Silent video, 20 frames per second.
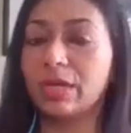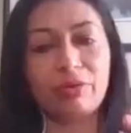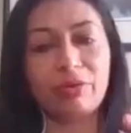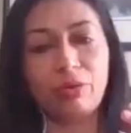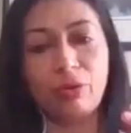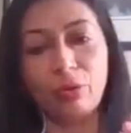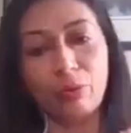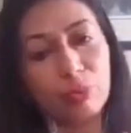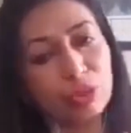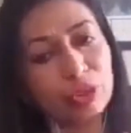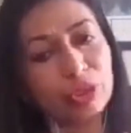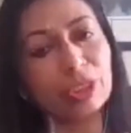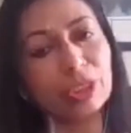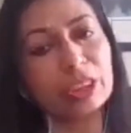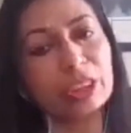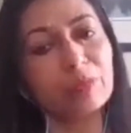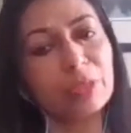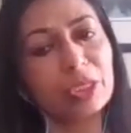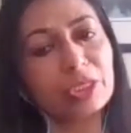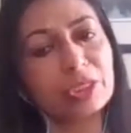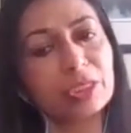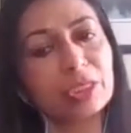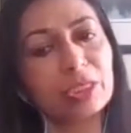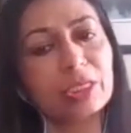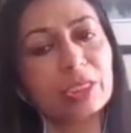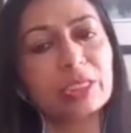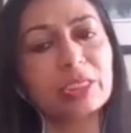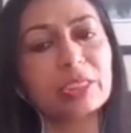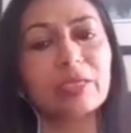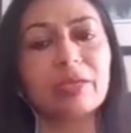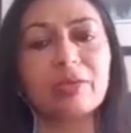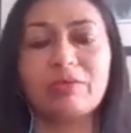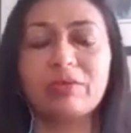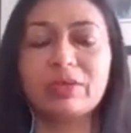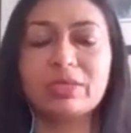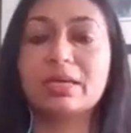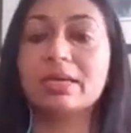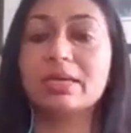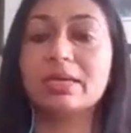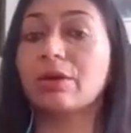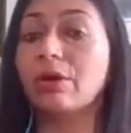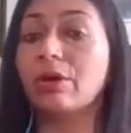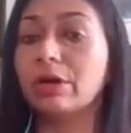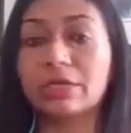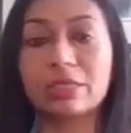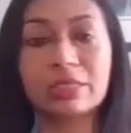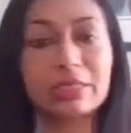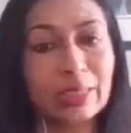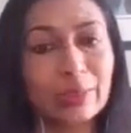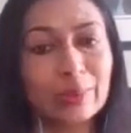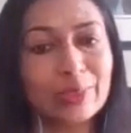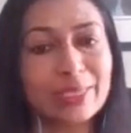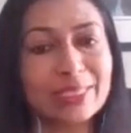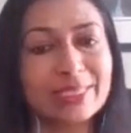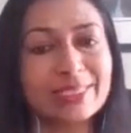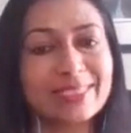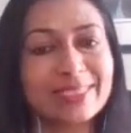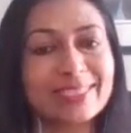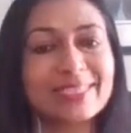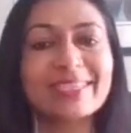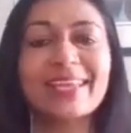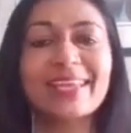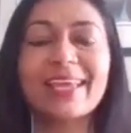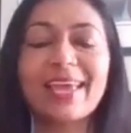homogeneous mixtures, which are called solutions,